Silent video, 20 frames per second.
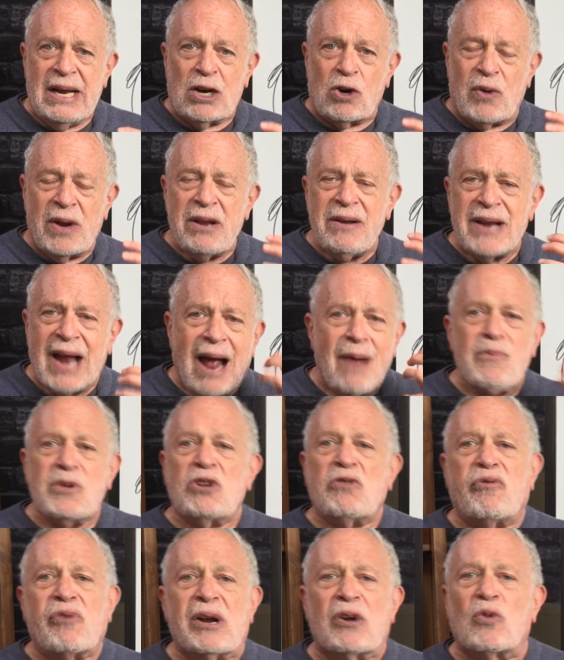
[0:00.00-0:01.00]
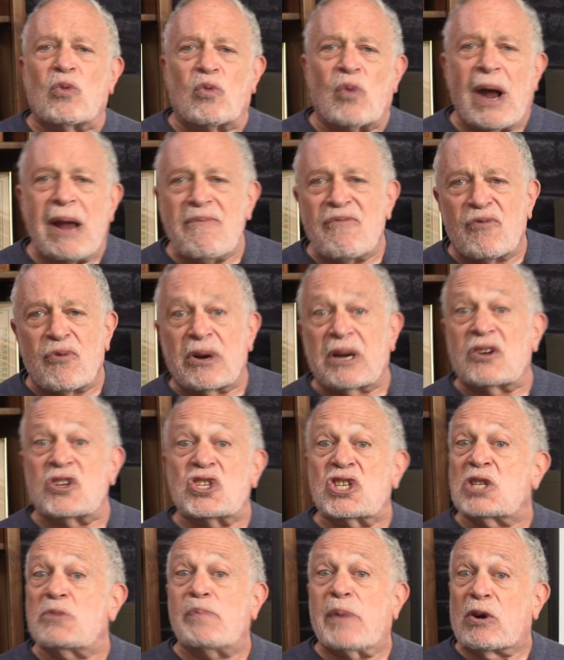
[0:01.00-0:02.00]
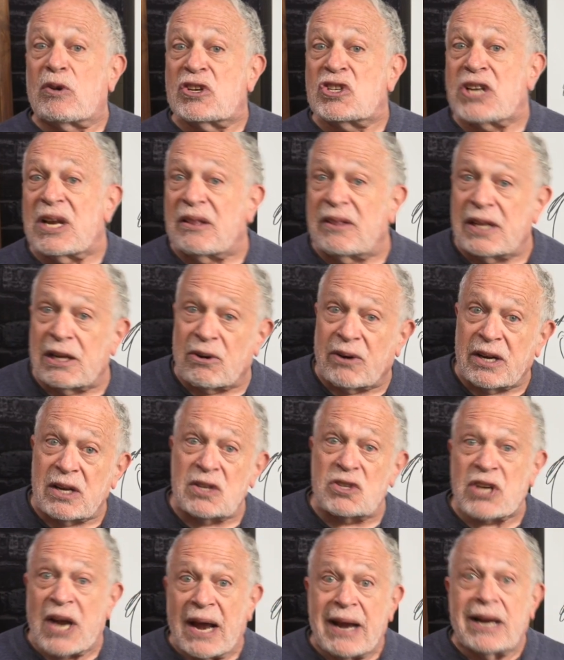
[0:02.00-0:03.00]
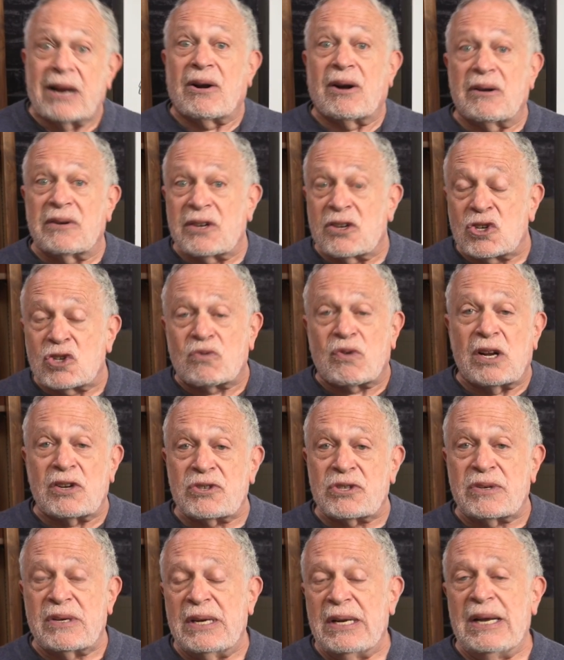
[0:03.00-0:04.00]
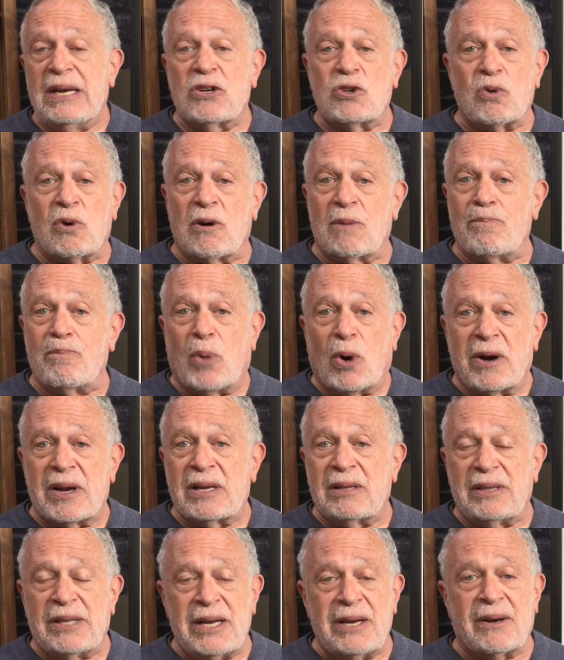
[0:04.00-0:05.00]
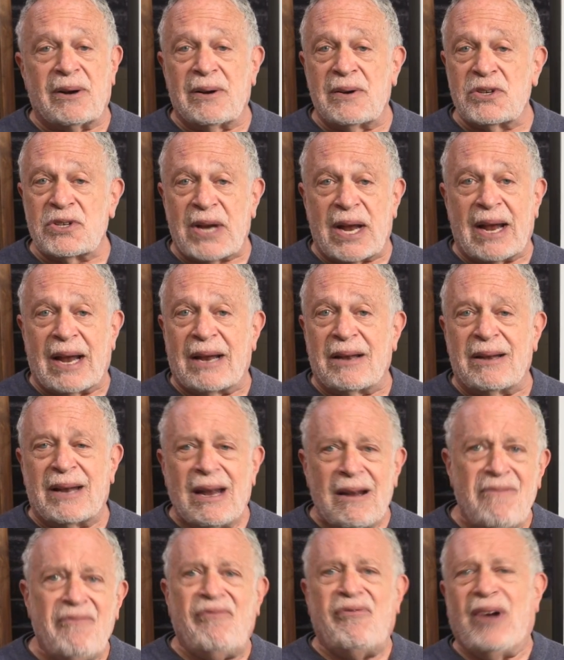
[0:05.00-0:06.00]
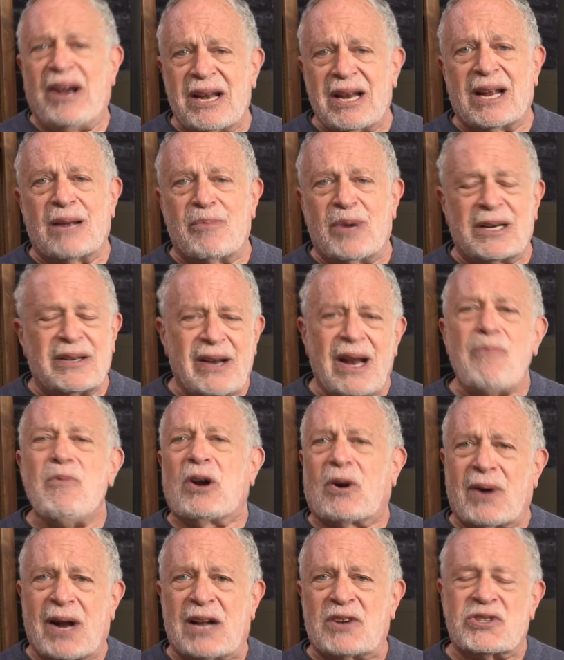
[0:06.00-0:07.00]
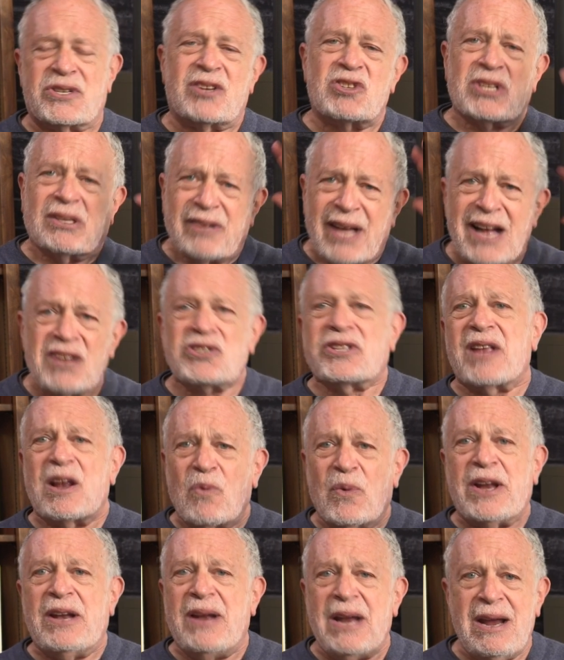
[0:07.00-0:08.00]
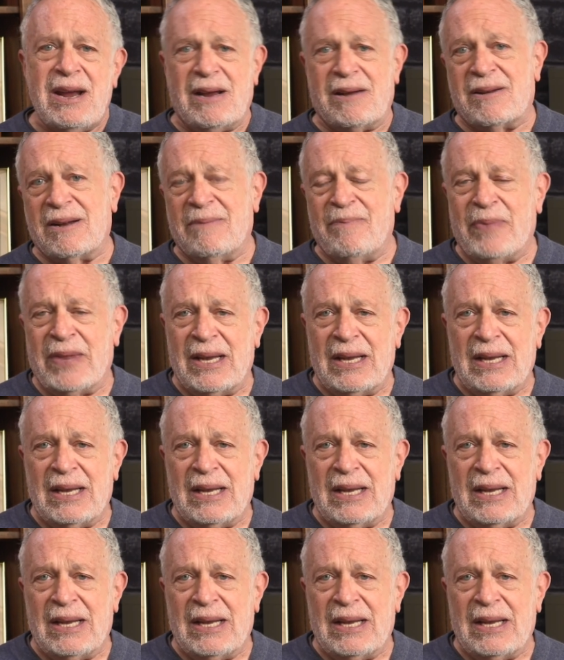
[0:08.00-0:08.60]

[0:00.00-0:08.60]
created an atmosphere ripe for conspiracy theories, anger, distrust toward party leaders, and infighting among Democrats. That's the last thing we need.